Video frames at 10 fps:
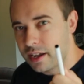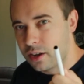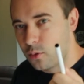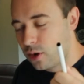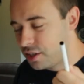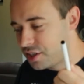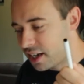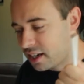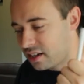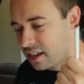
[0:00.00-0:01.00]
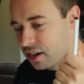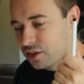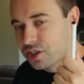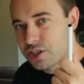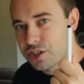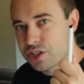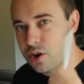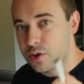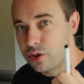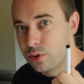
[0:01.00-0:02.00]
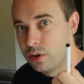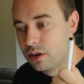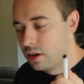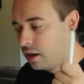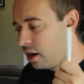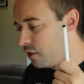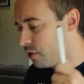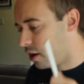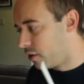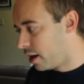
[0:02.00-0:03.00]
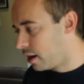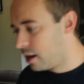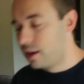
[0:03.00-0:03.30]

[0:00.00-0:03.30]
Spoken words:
in 1 second and I'll show you how far I've gotten.